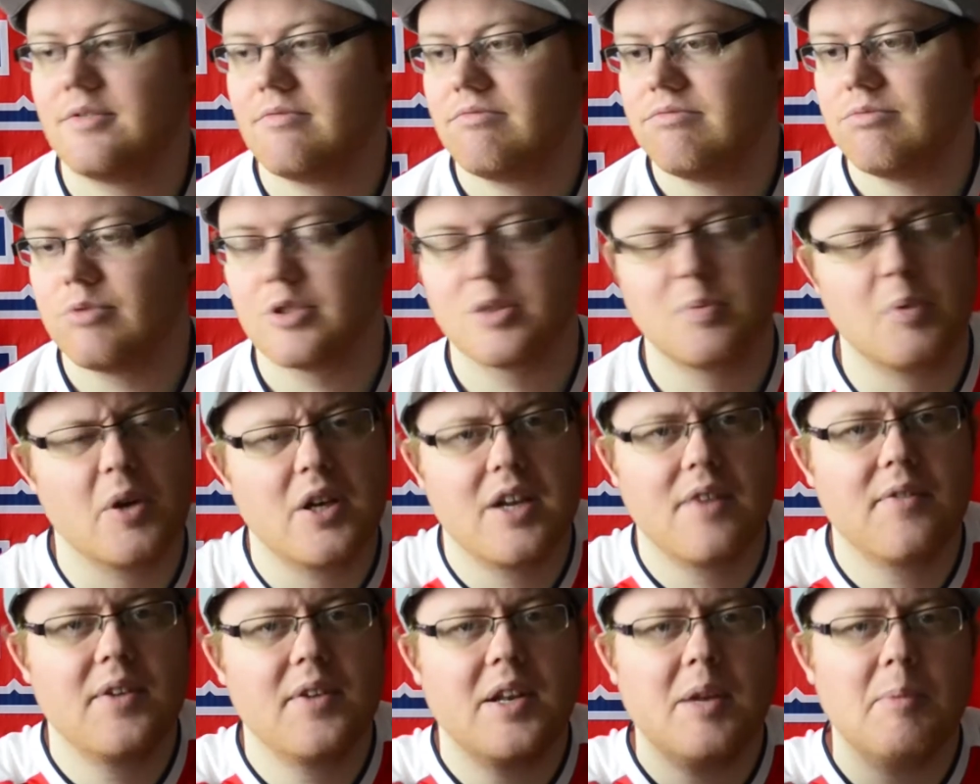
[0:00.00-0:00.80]
What's the point
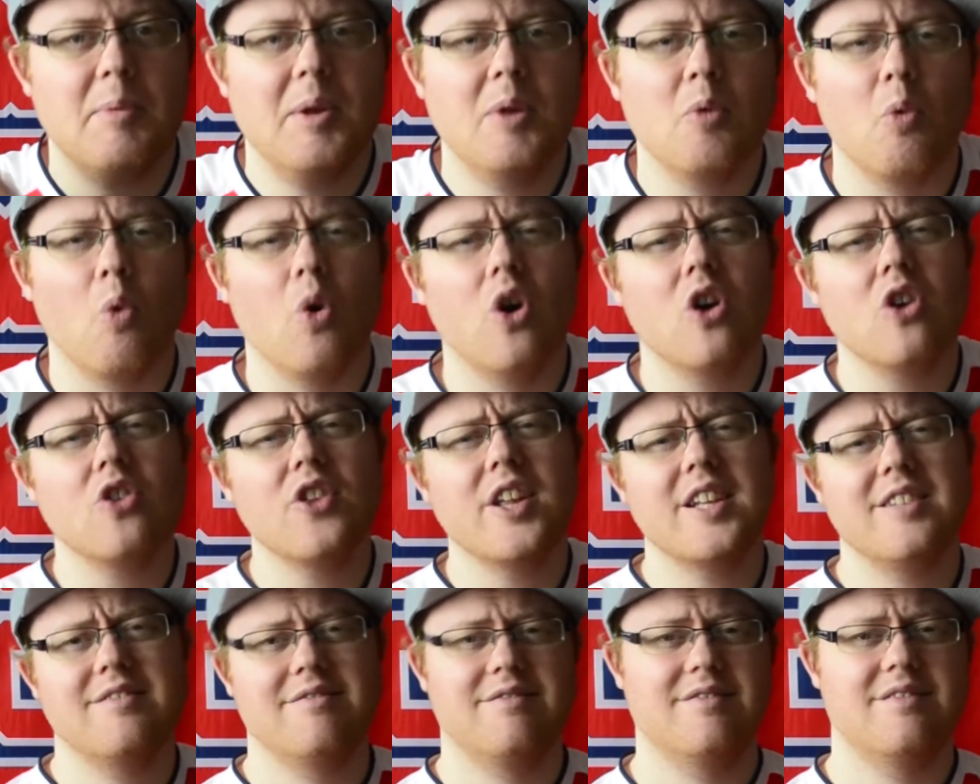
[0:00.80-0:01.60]
of having him in the wall
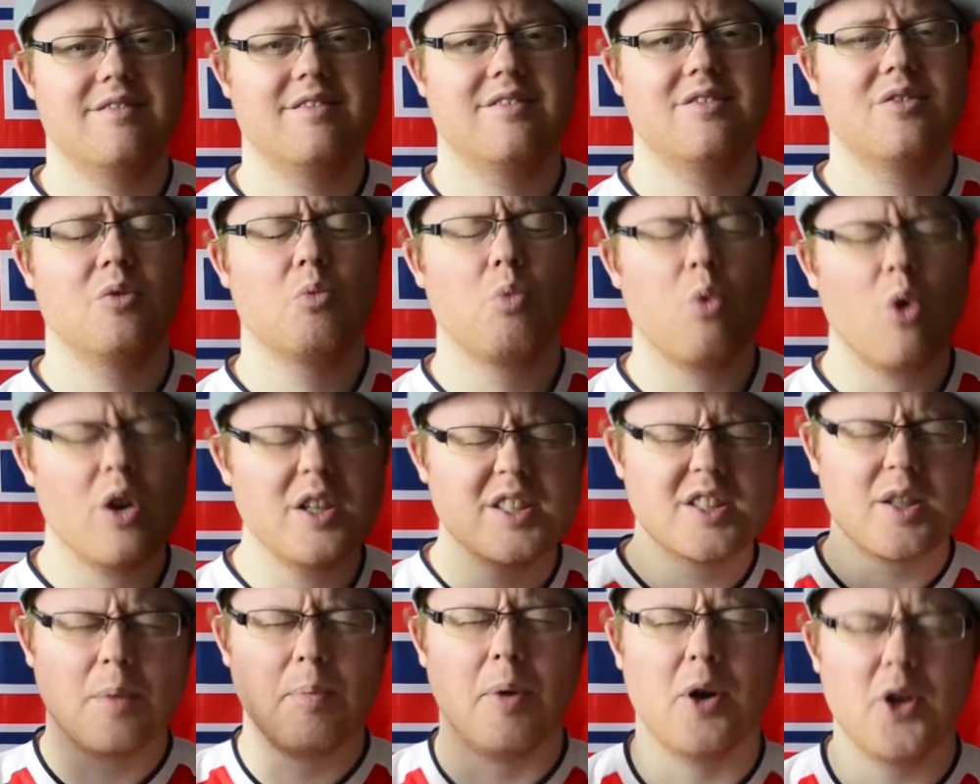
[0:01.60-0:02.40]
then? What
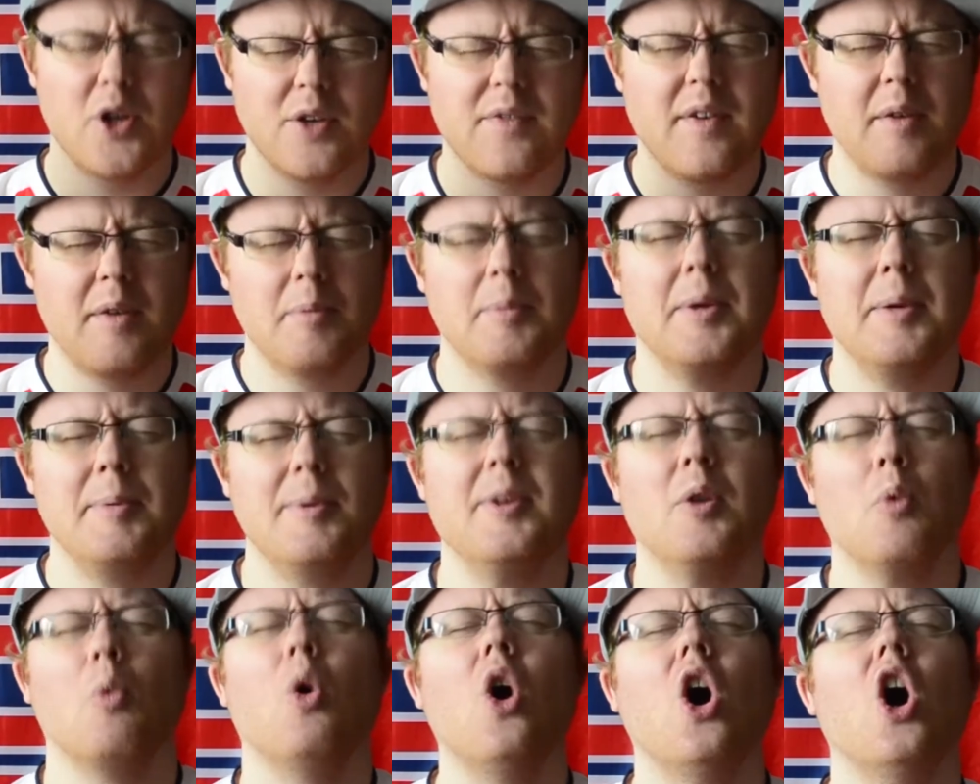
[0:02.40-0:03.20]
is the point of having him in
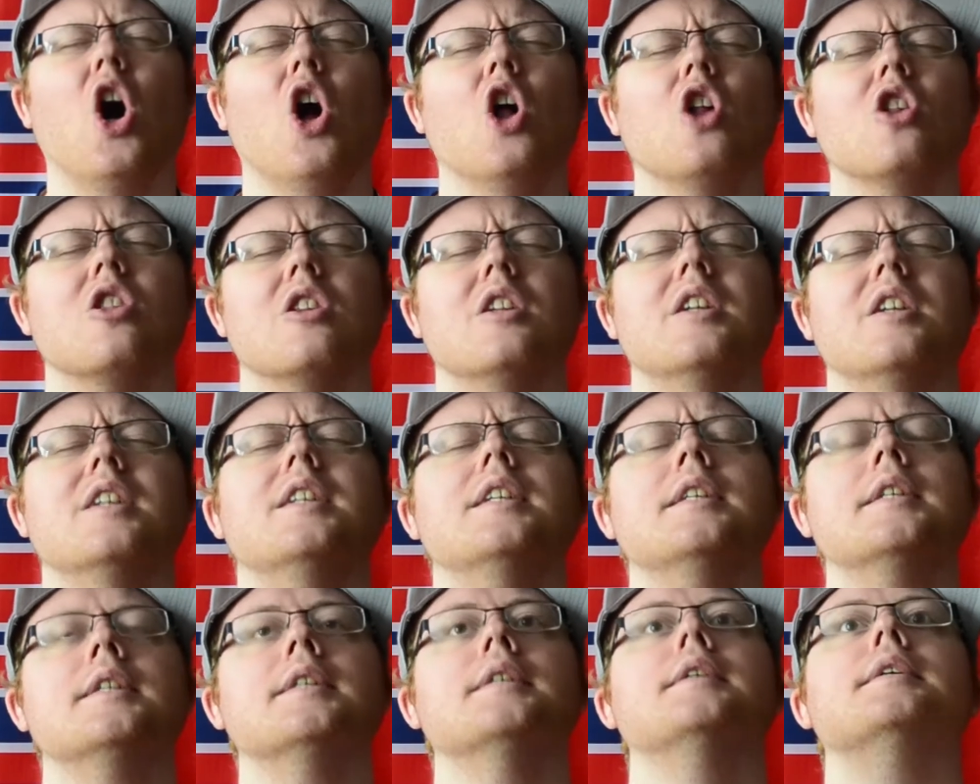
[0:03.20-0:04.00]
the wall?
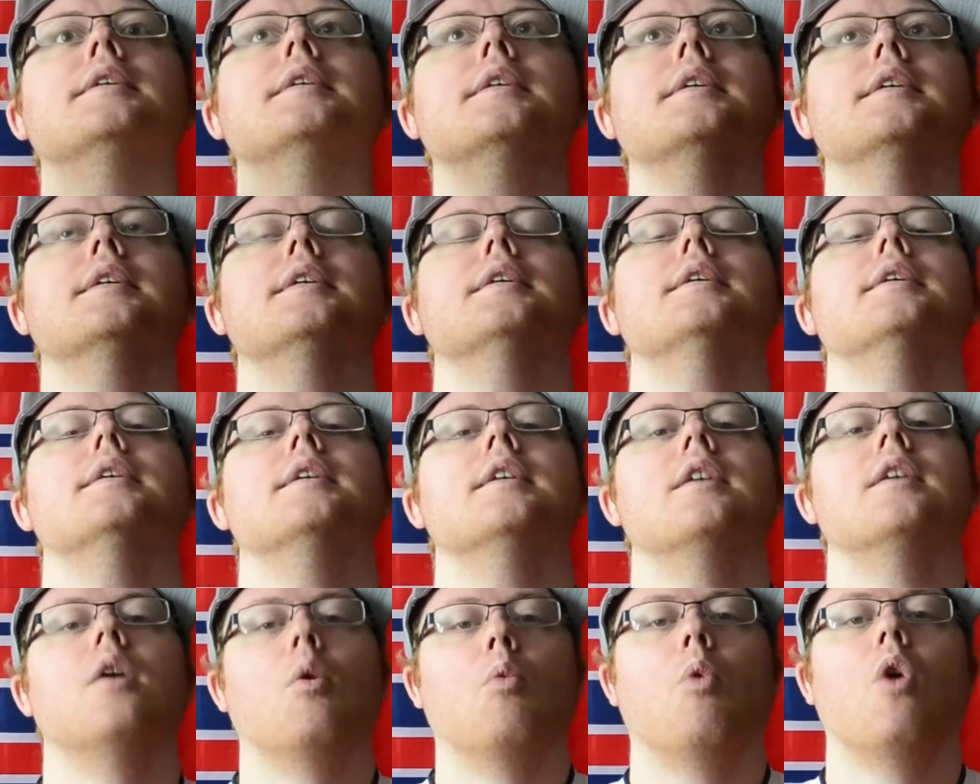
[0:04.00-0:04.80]

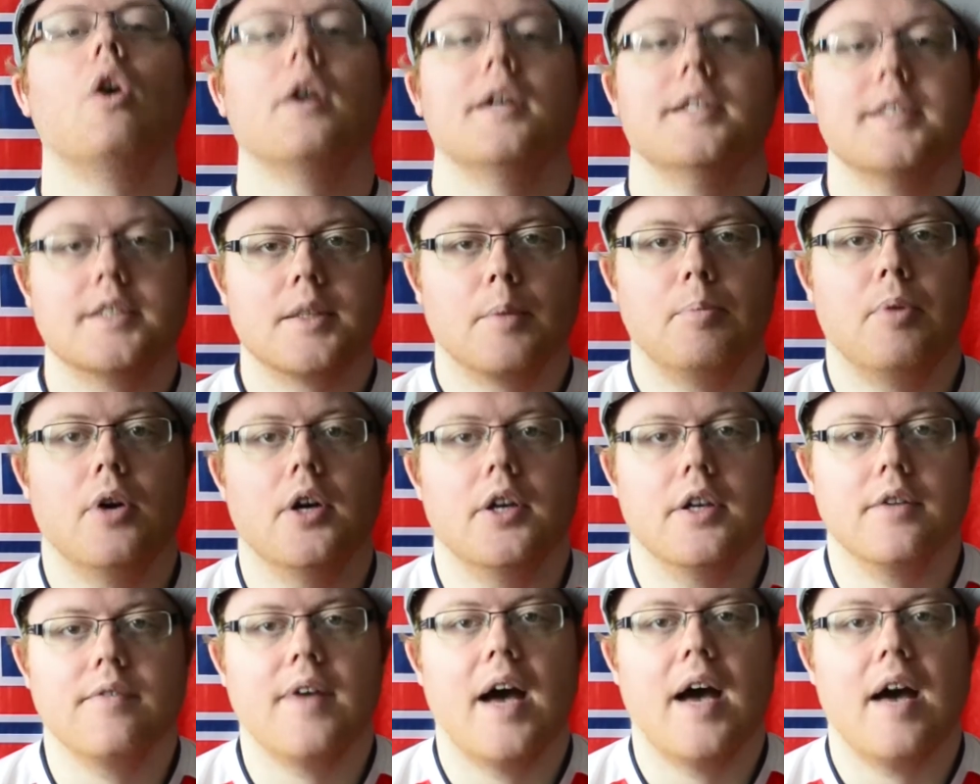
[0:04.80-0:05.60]
What is the
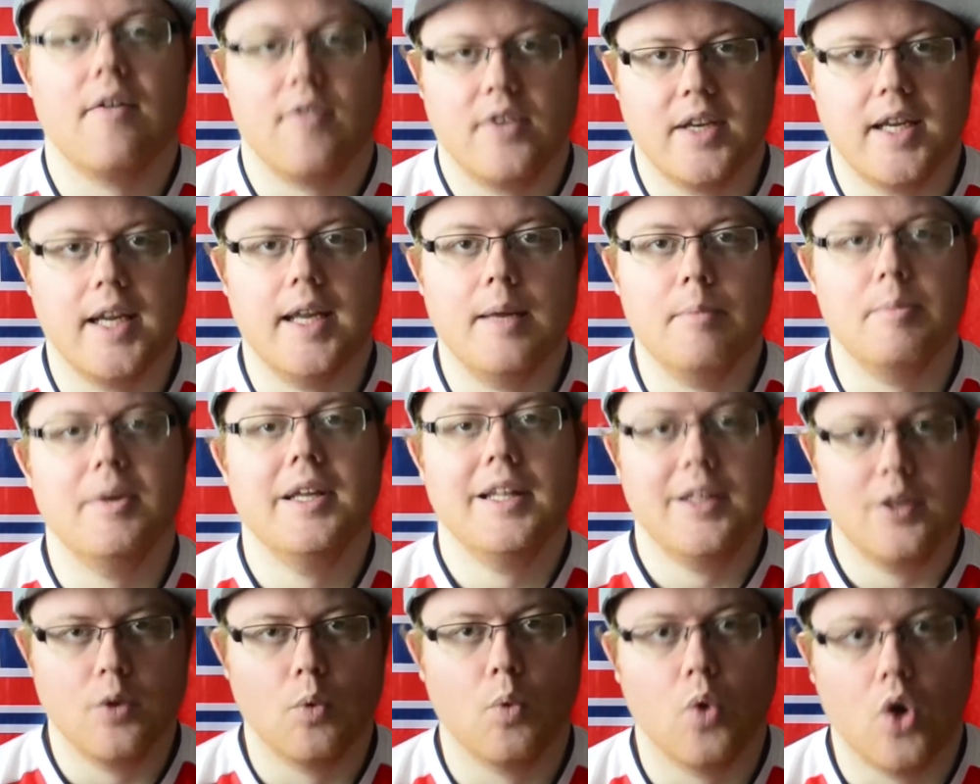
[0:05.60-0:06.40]
point of having him
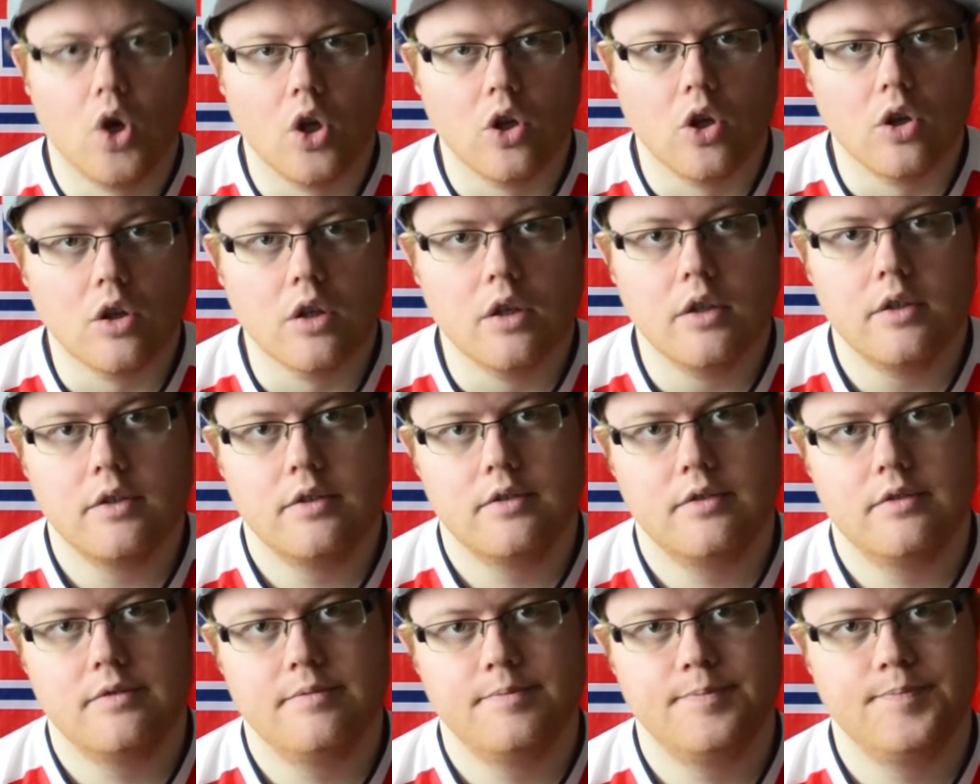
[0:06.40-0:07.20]
in the wall?
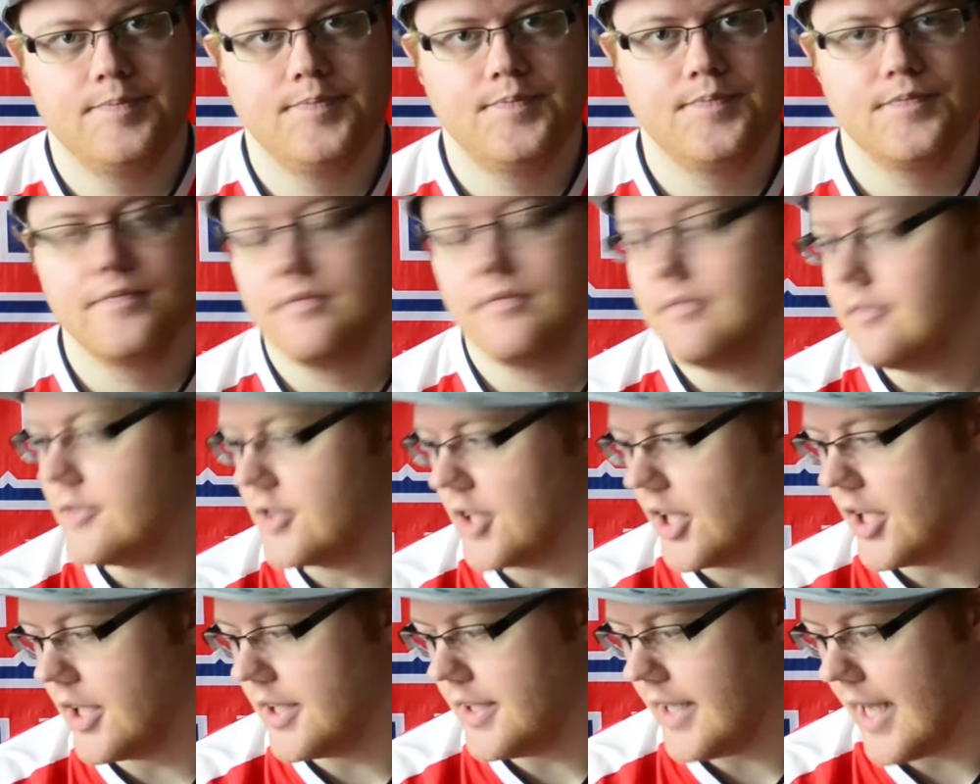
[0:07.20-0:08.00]

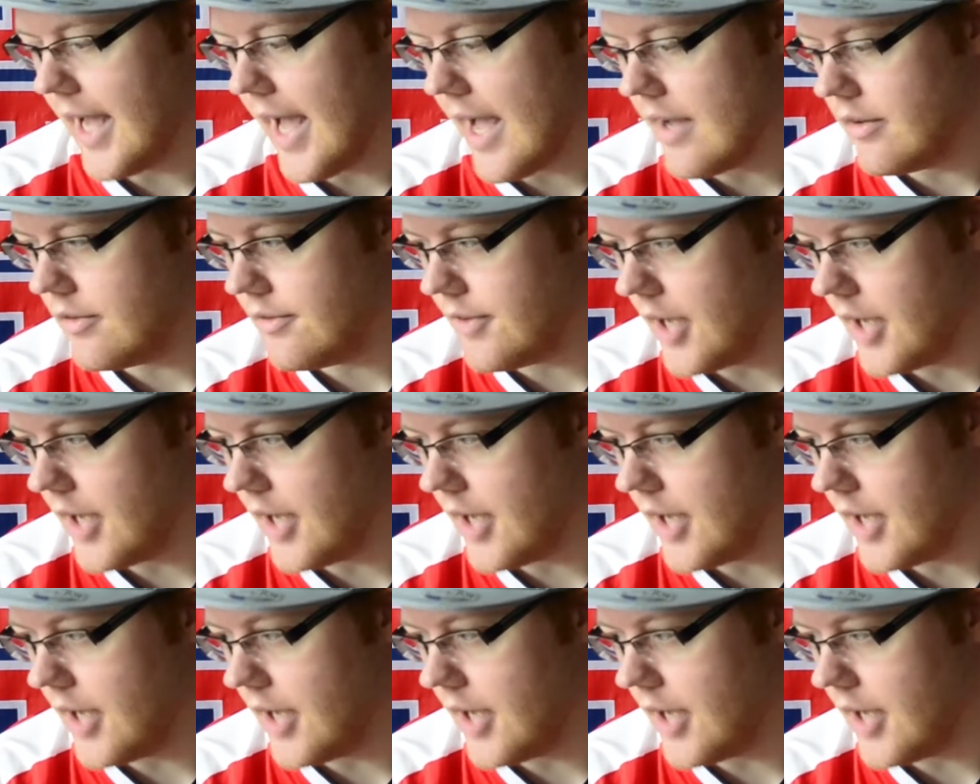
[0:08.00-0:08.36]
So, yeah.